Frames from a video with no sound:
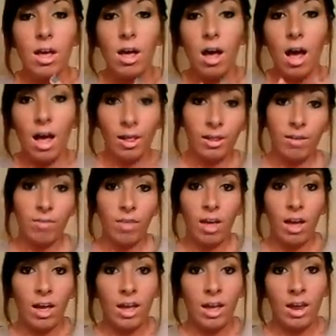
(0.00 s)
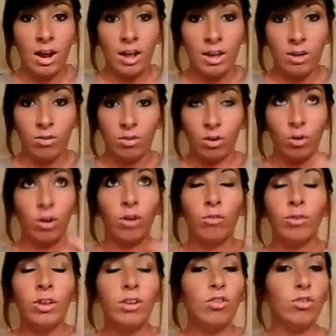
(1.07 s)
I love that, and I use
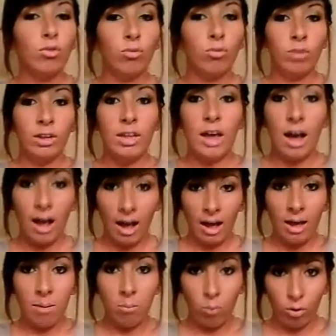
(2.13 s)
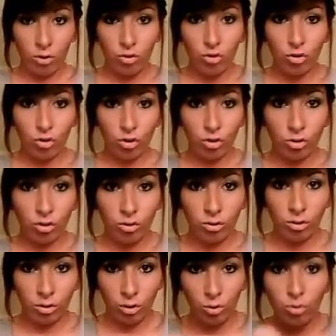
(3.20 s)
just a really high moisture
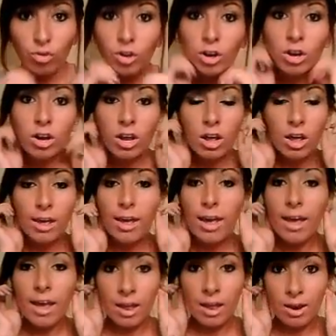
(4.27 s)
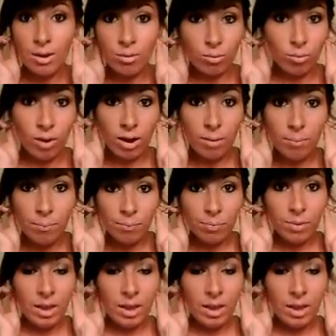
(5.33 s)
lotion and rub,